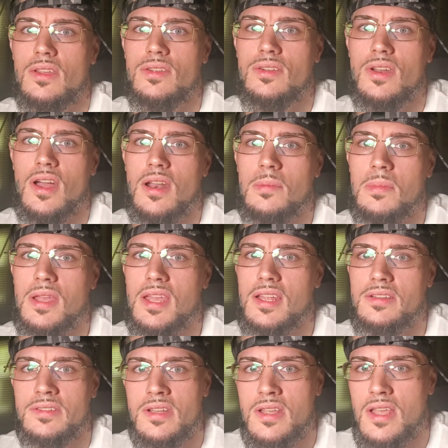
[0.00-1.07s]
You know what I
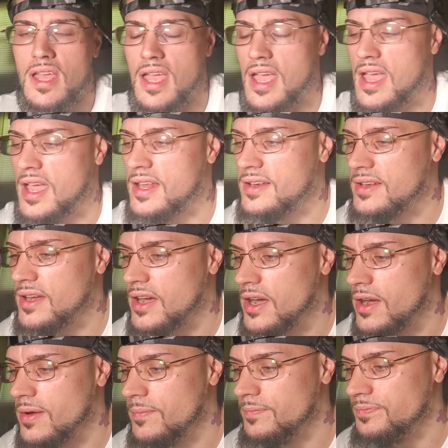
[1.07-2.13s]
mean? And
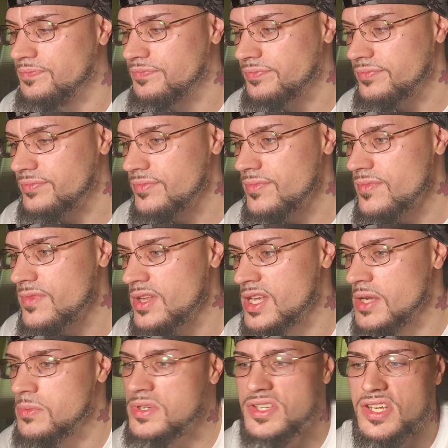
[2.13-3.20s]

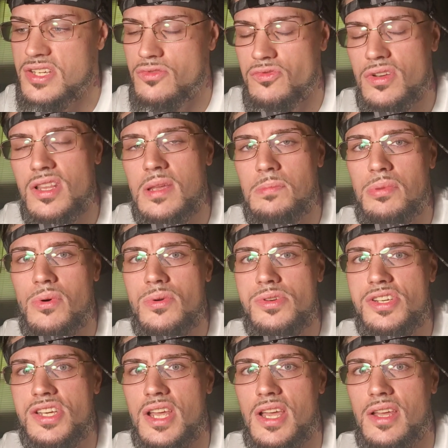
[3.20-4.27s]
it was just really
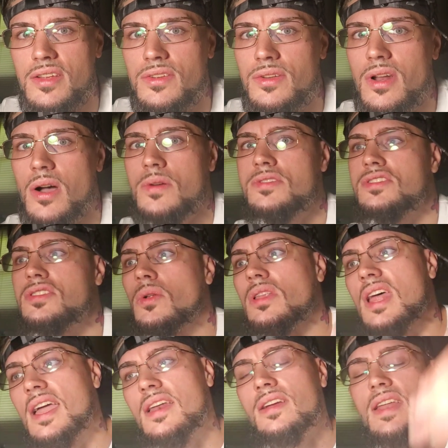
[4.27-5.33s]
bullshit, you know? So
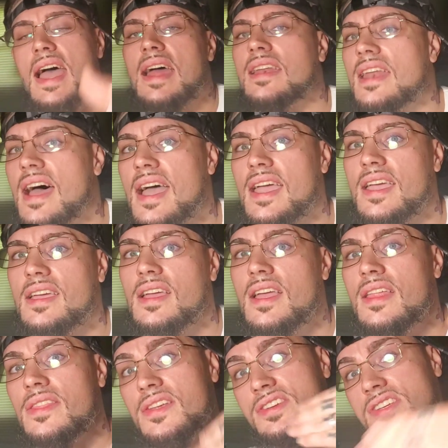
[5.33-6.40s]
later that night,
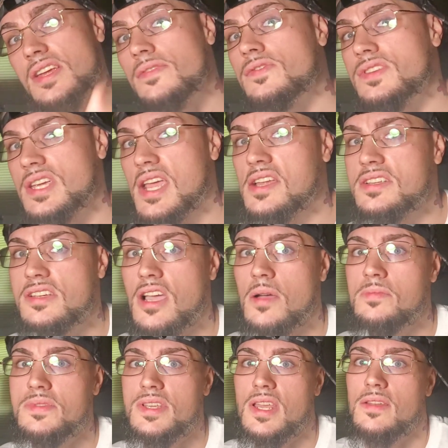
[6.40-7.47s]
the shift change
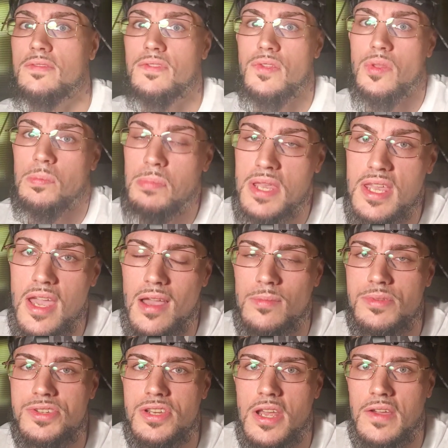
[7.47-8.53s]
comes in for the PM
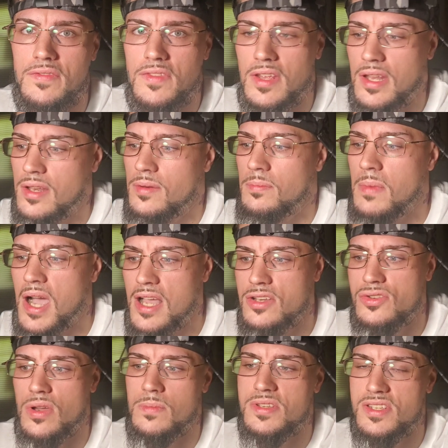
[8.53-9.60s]
shift. And mind
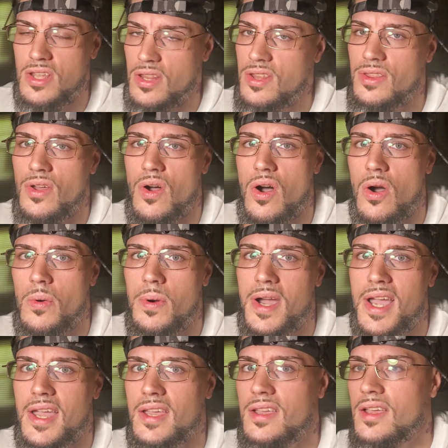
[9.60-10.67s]
you, I'm still in the
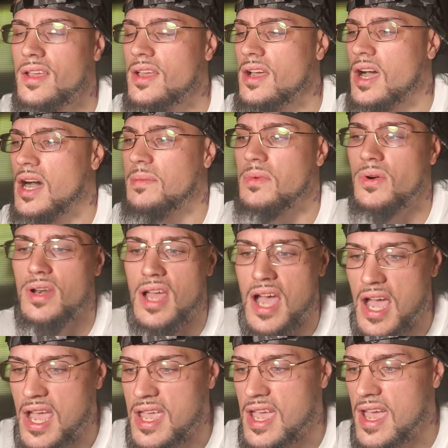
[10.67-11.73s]
hallway. I'm on
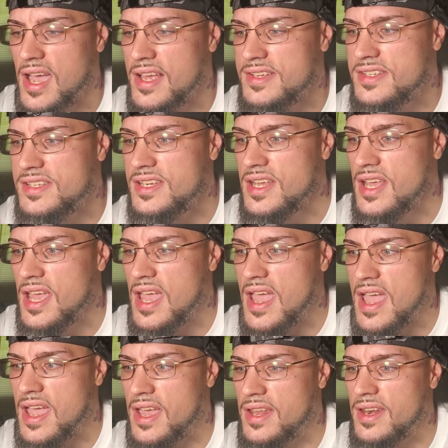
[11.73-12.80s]
IS.
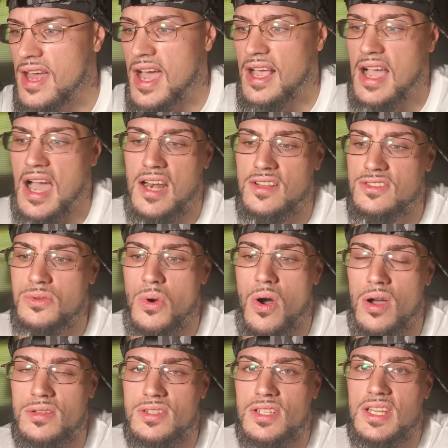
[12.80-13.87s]
And I got into an
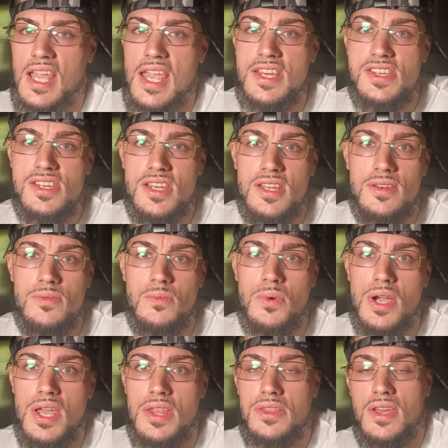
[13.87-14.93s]
altercation
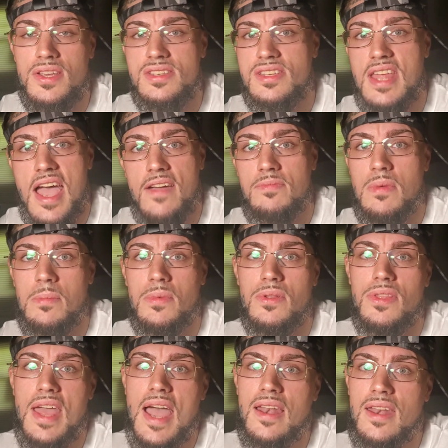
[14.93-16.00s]
with a staff member
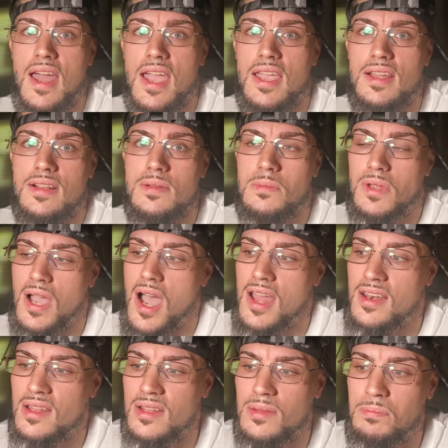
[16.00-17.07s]
that night.
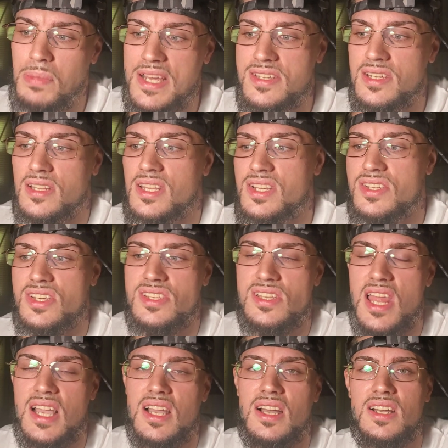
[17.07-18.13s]
Kind of basically just
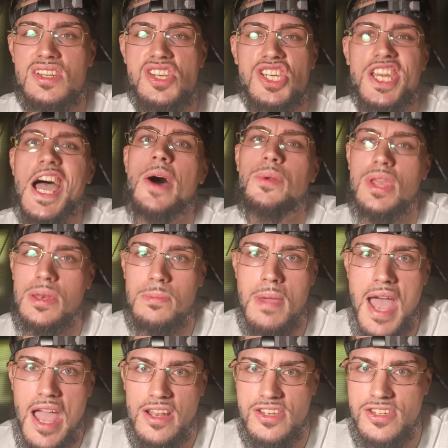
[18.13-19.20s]
like a shouting
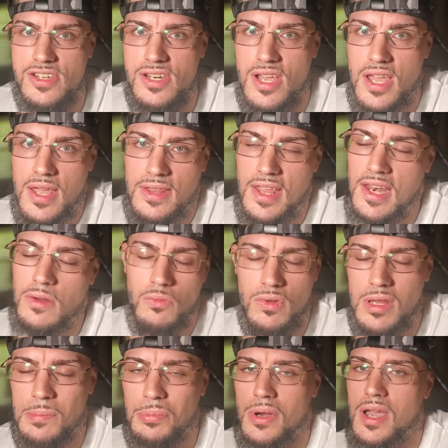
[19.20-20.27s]
match. They didn't
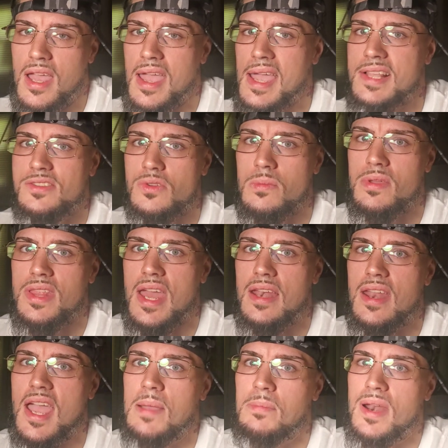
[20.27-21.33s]
really put hands on me that
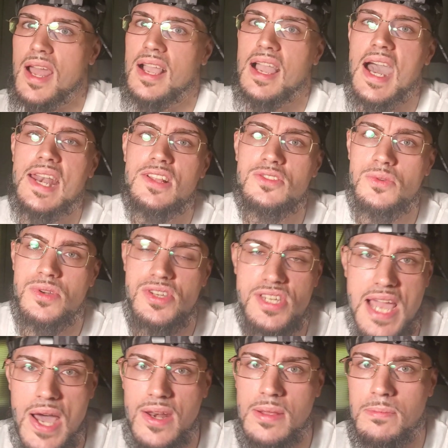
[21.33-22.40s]
night, but I got into a
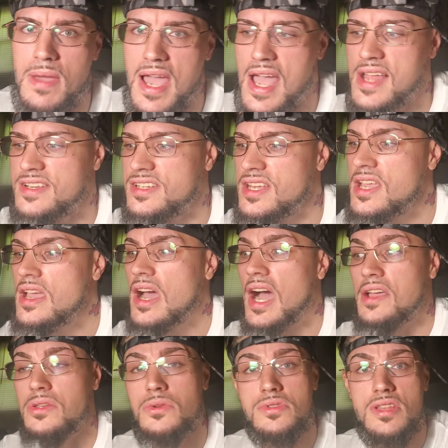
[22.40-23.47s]
shouting match. I
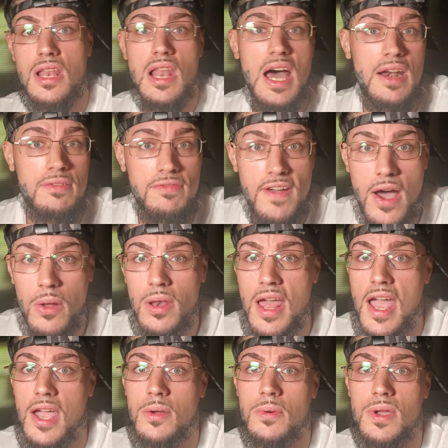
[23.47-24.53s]
used a lot of foul
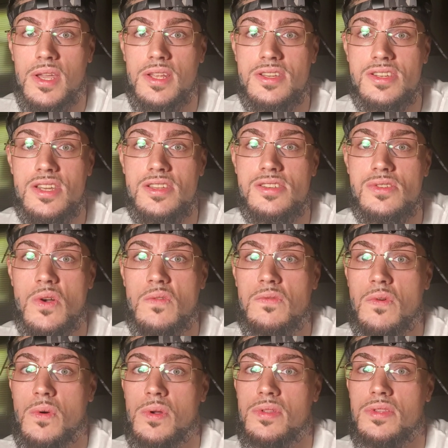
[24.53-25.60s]
language and so
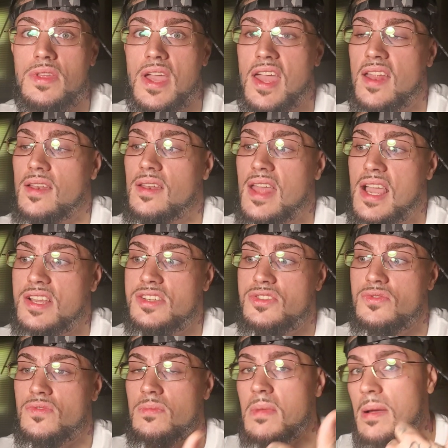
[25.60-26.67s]
forth. And as
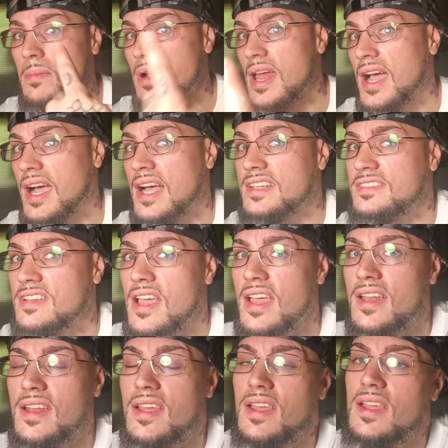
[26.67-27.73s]
you remember, like I
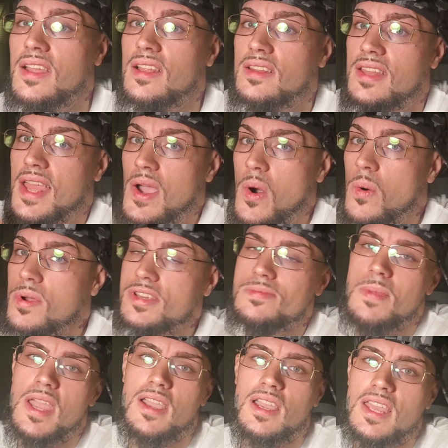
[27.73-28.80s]
said, they always
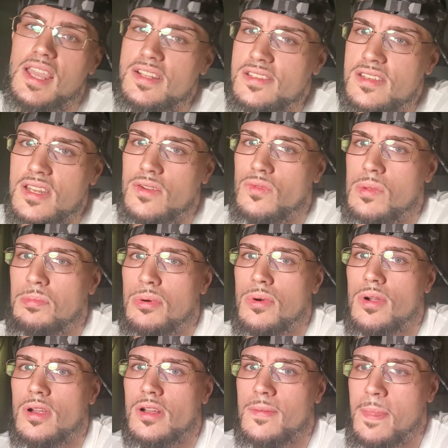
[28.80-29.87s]
make an incident
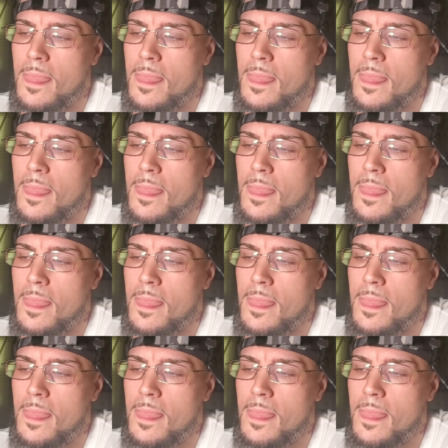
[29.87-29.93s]
report.